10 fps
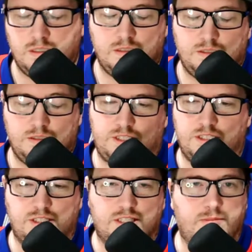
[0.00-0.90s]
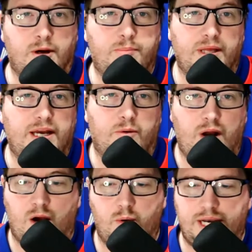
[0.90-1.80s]
Just a smart play,
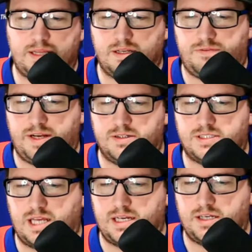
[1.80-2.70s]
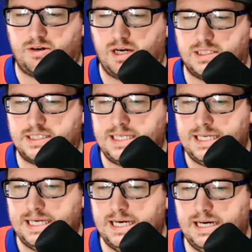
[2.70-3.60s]
outweighting the defender, sliding across.
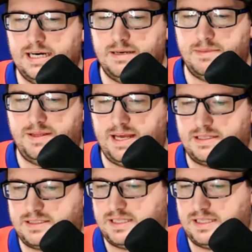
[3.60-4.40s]
And that